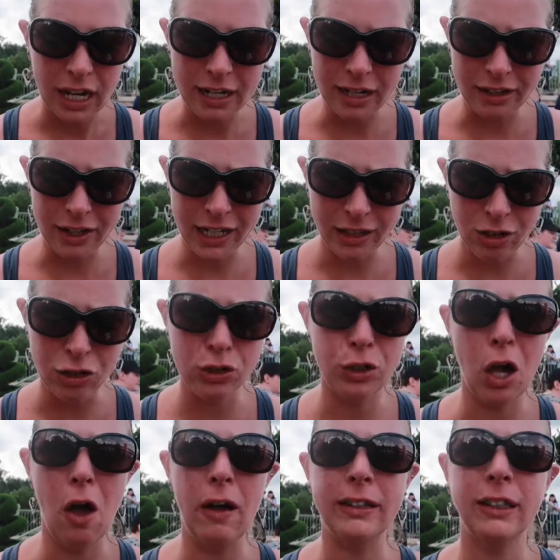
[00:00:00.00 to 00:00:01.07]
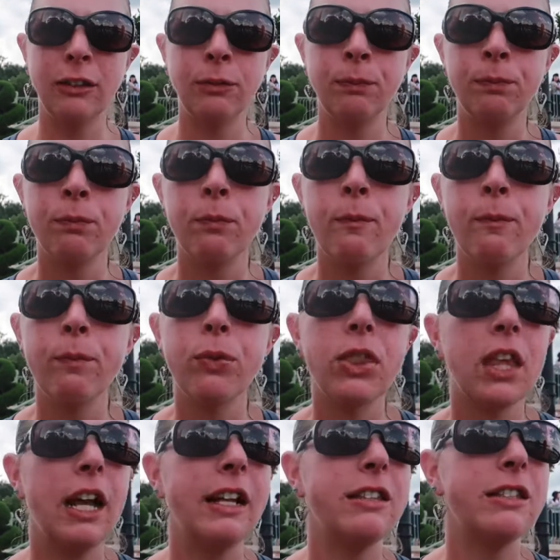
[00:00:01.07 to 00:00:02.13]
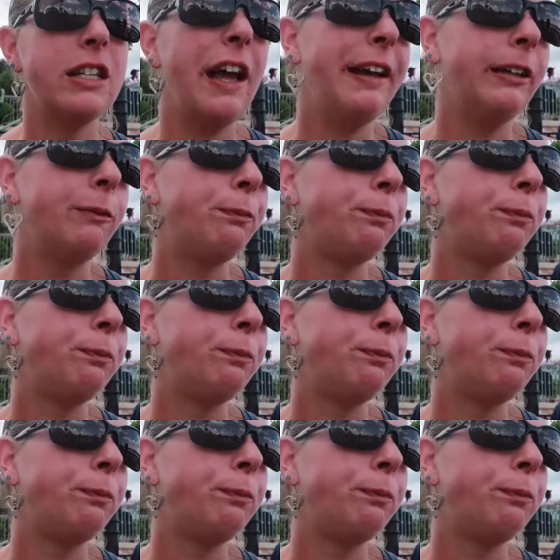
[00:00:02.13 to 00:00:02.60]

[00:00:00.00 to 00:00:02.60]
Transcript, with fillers: And I like the sauce. It's like